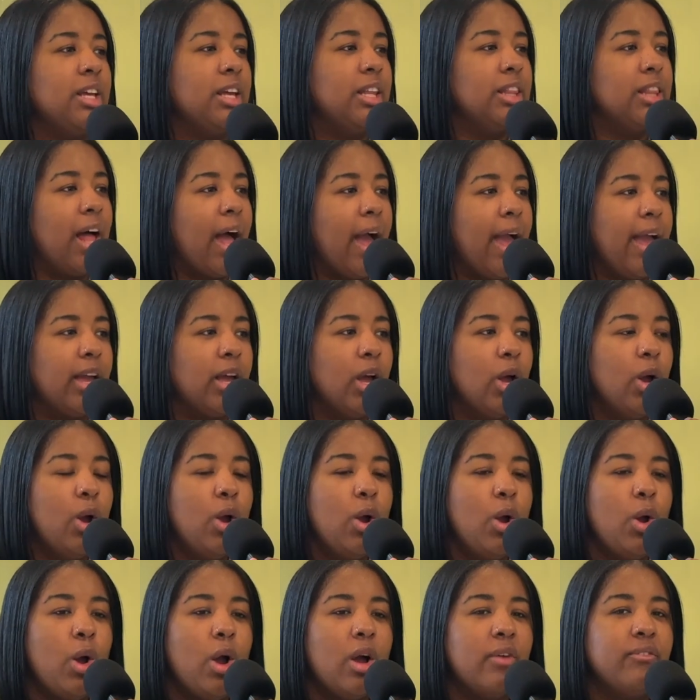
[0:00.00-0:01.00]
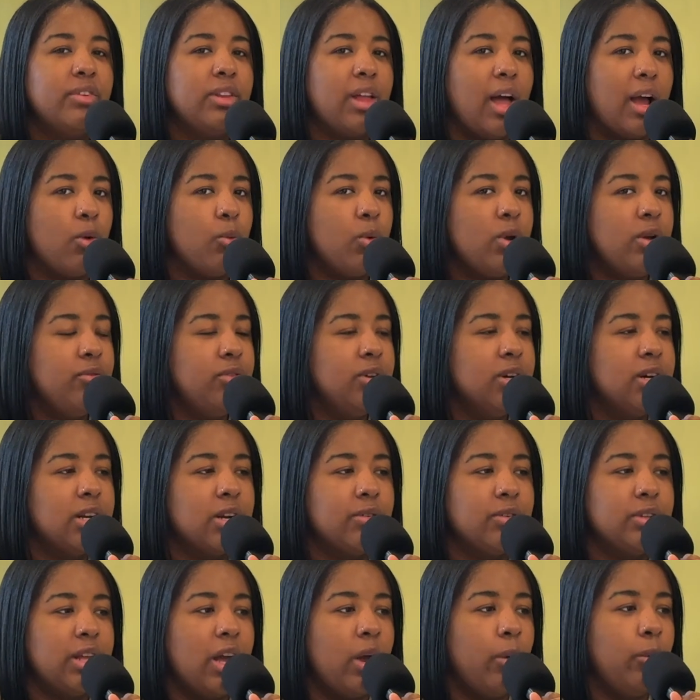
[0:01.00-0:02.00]
And like, feel like we've done
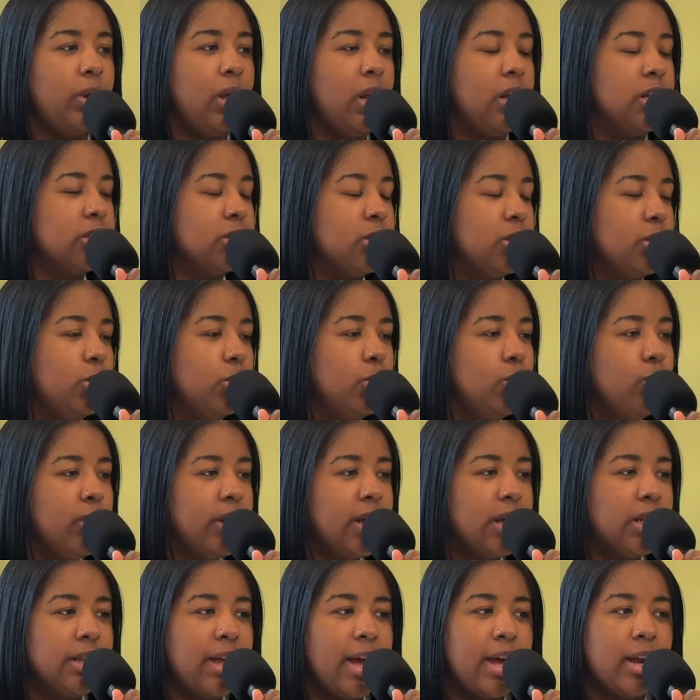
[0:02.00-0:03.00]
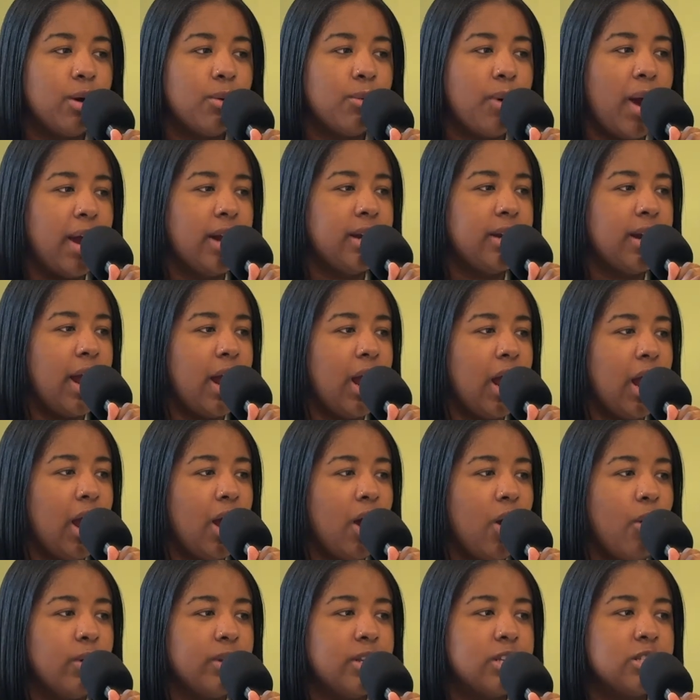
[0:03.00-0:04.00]
everything we needed to do in Atlanta right
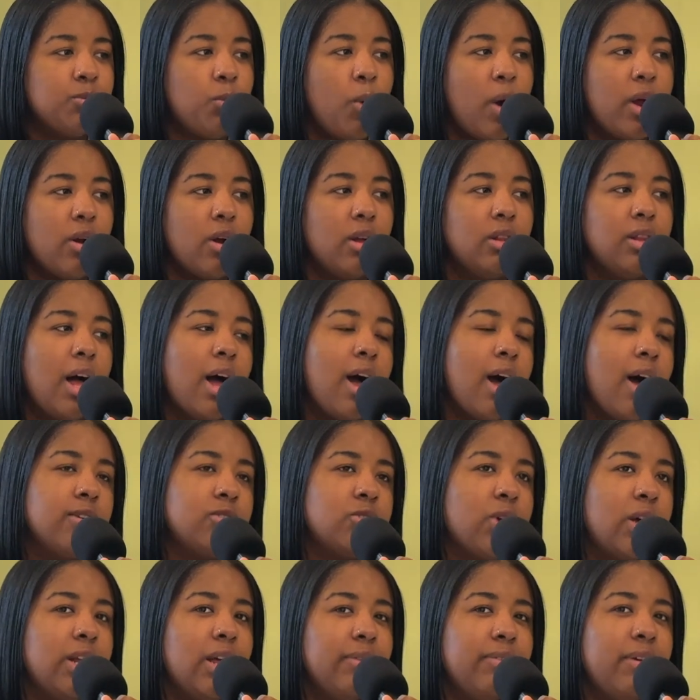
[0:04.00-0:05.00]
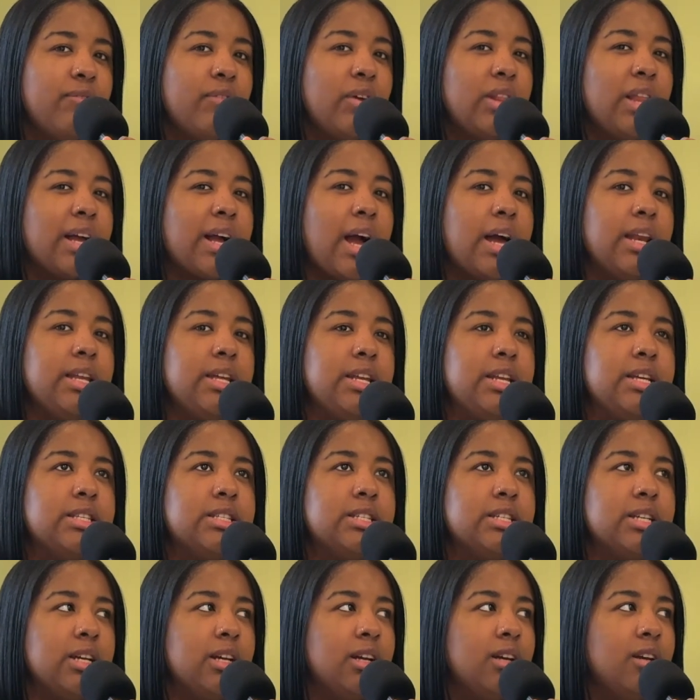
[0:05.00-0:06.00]
now at this point in our lives. So I definitely felt like I needed
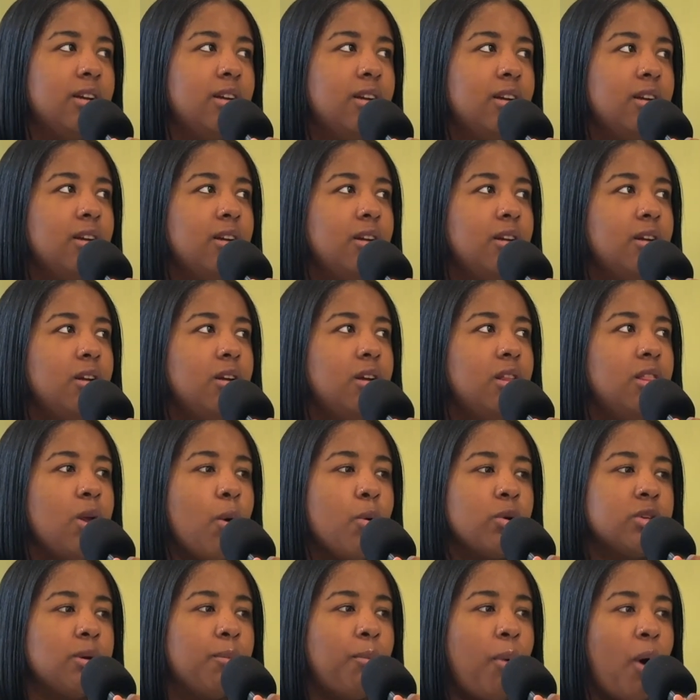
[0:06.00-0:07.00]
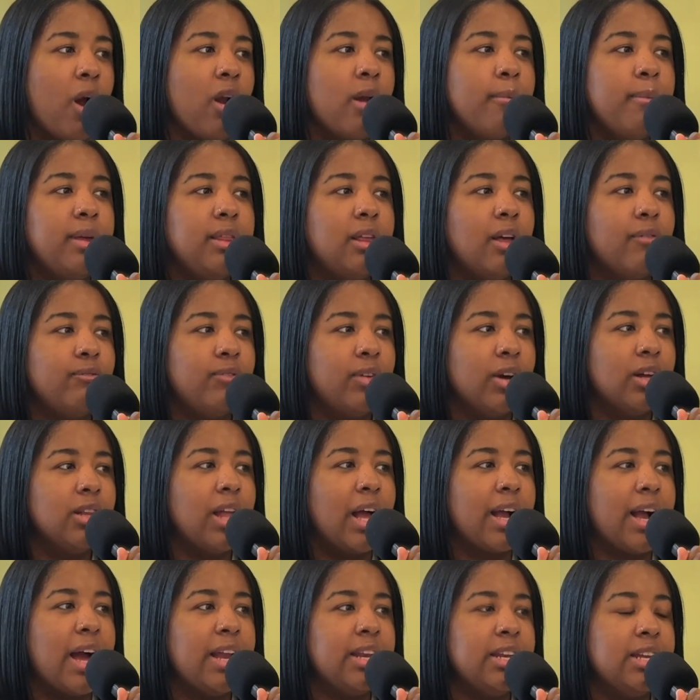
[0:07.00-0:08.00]
to, there was a part of me that felt
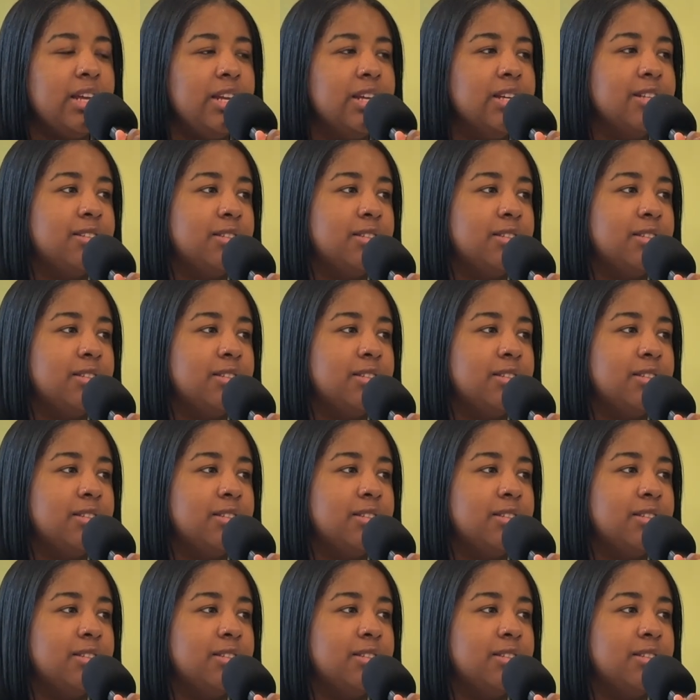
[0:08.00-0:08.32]
like I needed